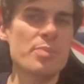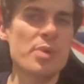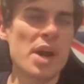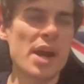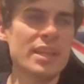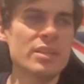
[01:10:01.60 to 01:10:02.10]

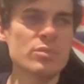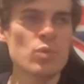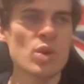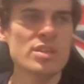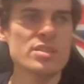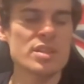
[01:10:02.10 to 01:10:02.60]
pilot
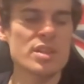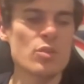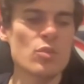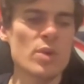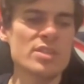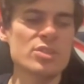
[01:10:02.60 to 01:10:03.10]
ones that they're
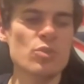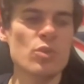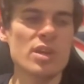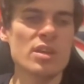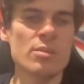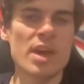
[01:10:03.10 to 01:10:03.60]
always
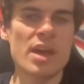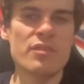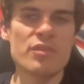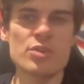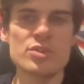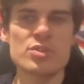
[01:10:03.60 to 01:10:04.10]
talking about,
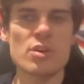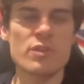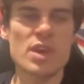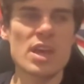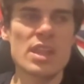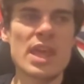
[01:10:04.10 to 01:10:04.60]
first off,
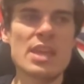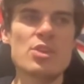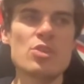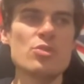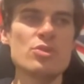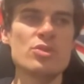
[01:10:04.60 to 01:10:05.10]
they
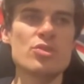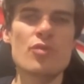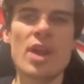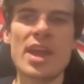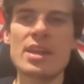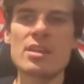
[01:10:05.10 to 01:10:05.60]
use
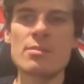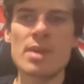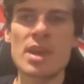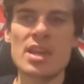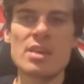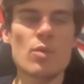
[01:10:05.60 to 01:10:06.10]
uranium
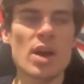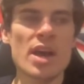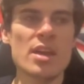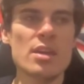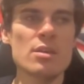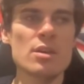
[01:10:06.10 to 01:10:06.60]

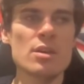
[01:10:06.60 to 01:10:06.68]
anyway.